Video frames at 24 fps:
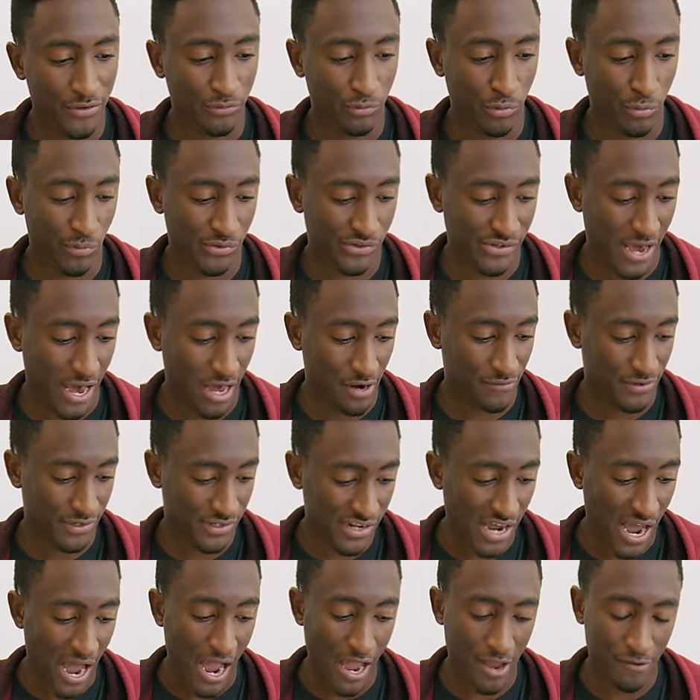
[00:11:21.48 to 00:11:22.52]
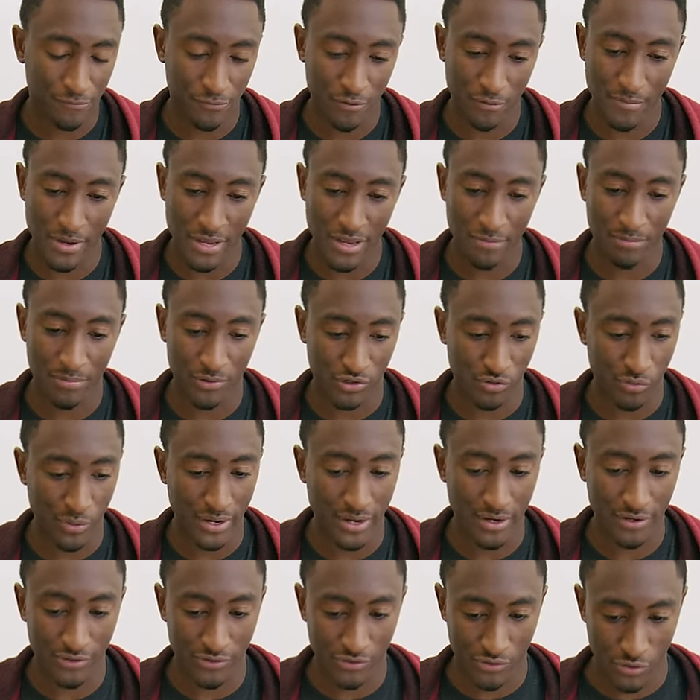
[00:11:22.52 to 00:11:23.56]
this one was kind of a tie for me
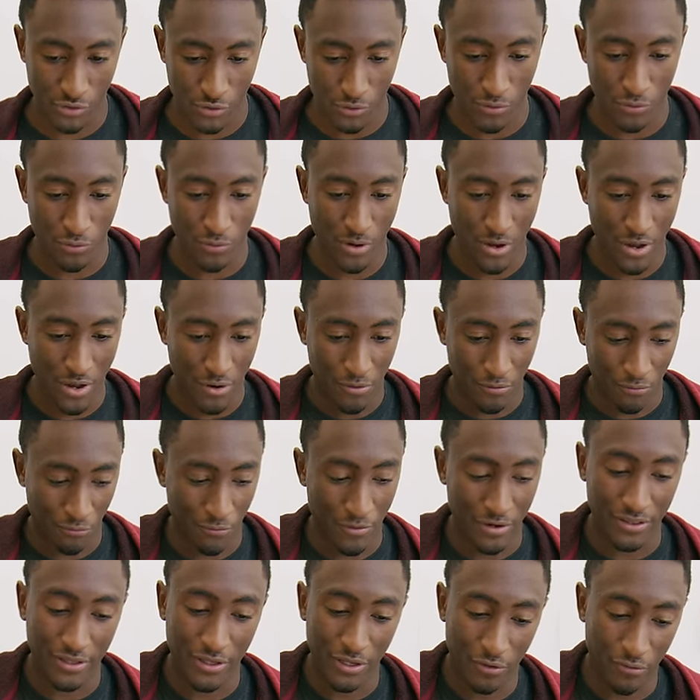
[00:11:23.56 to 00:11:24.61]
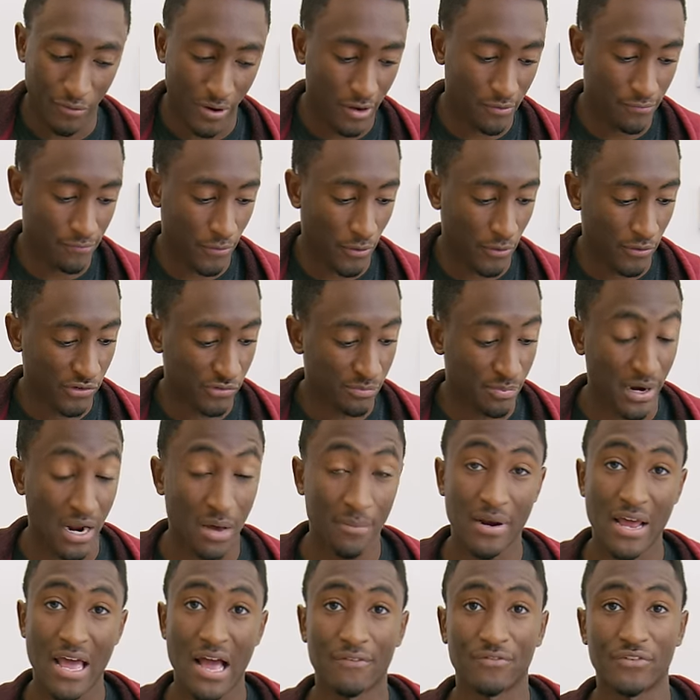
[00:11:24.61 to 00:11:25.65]
between two really great phones, but
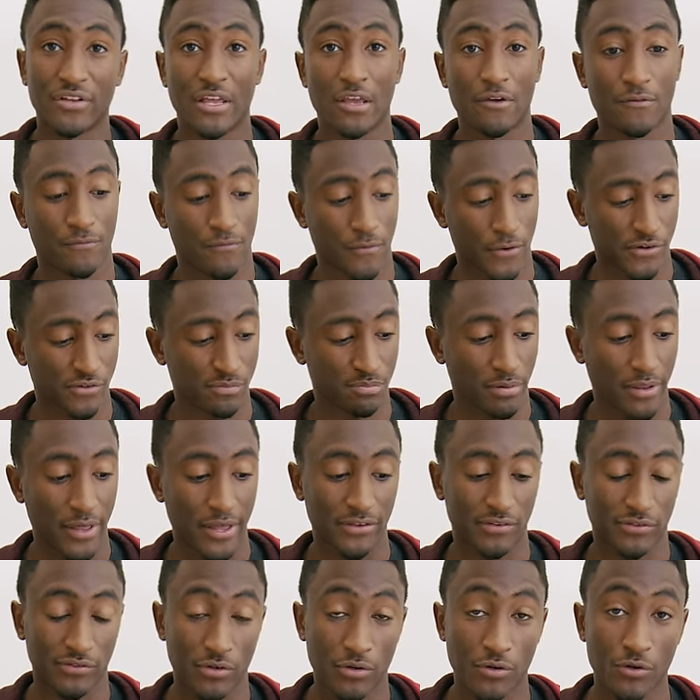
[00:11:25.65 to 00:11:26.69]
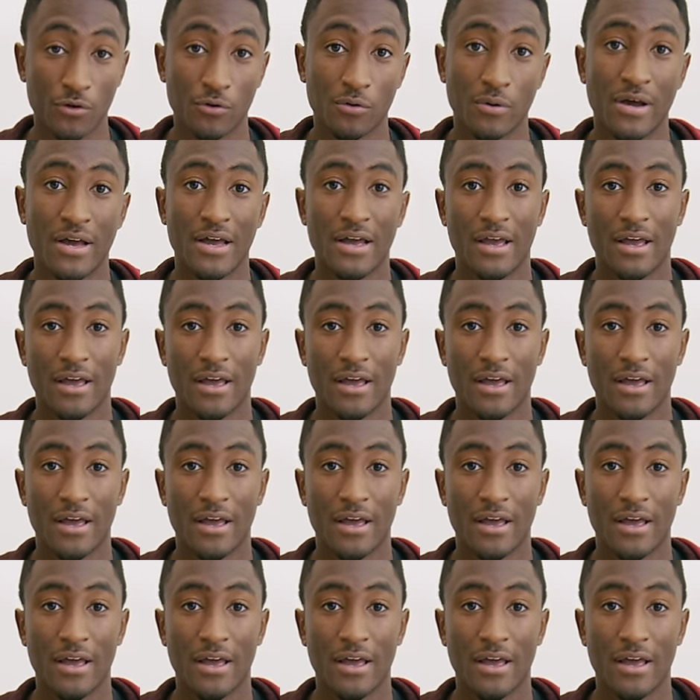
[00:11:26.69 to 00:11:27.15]
I'm gonna have to give first place to